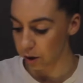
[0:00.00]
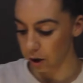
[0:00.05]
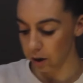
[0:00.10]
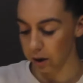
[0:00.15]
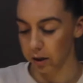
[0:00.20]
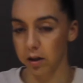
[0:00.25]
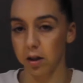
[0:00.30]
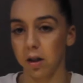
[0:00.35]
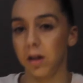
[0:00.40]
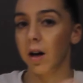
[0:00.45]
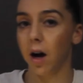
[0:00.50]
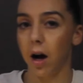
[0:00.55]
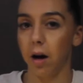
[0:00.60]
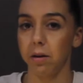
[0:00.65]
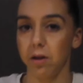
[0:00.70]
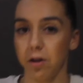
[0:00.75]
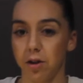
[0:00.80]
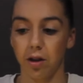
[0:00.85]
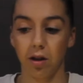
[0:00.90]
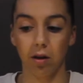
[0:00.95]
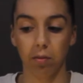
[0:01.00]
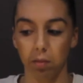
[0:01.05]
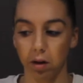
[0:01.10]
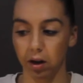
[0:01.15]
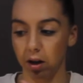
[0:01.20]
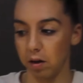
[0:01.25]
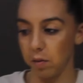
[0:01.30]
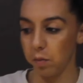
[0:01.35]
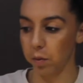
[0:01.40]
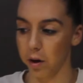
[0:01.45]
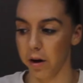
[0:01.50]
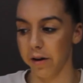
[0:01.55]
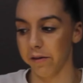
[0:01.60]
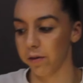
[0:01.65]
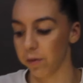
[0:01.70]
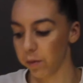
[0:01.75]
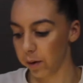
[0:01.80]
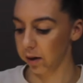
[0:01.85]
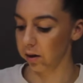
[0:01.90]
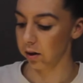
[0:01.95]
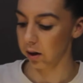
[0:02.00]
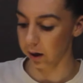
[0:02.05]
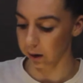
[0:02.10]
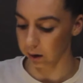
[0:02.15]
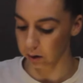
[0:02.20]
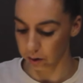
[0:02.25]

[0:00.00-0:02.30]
going to garnish them in whatever way you like.